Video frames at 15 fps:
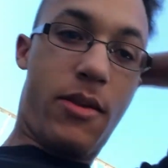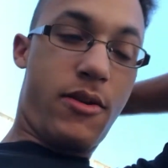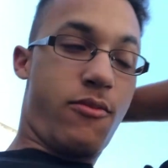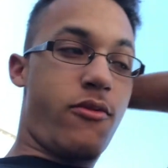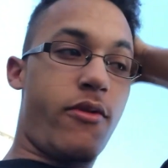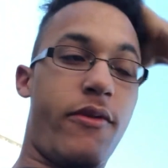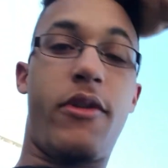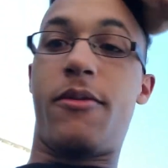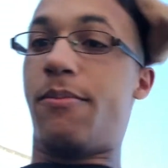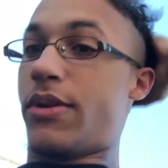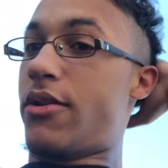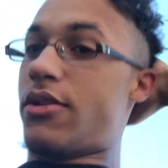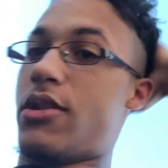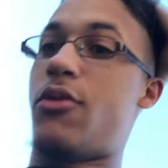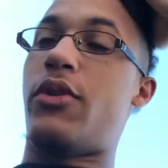That boy here
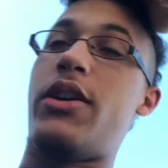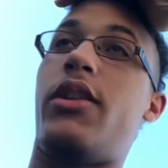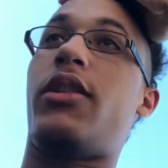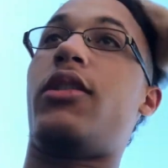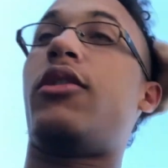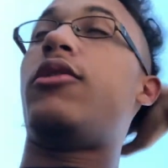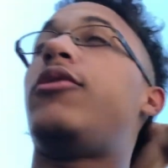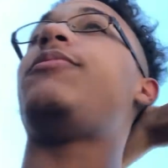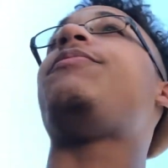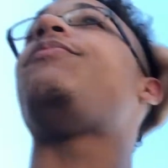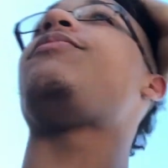barely waking up.